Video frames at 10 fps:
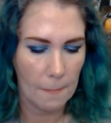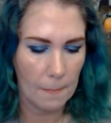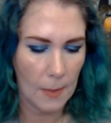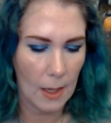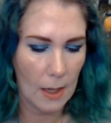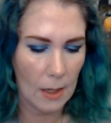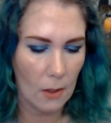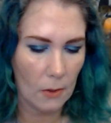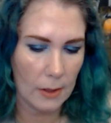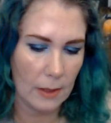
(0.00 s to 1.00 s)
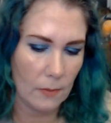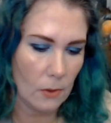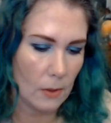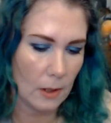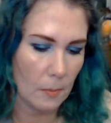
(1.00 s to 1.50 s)
And I'll give
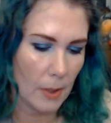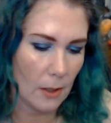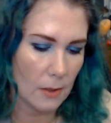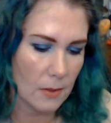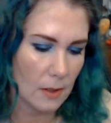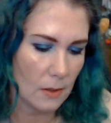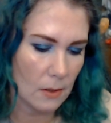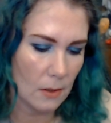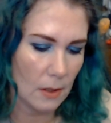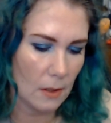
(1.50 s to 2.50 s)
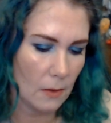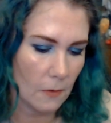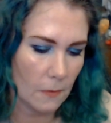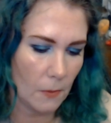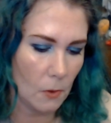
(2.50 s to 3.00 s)
you a comparison to the
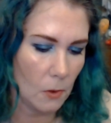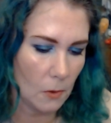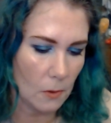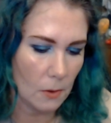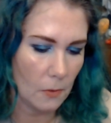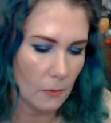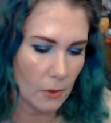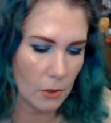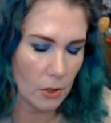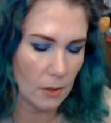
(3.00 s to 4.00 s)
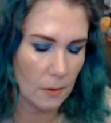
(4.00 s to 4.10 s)
full version.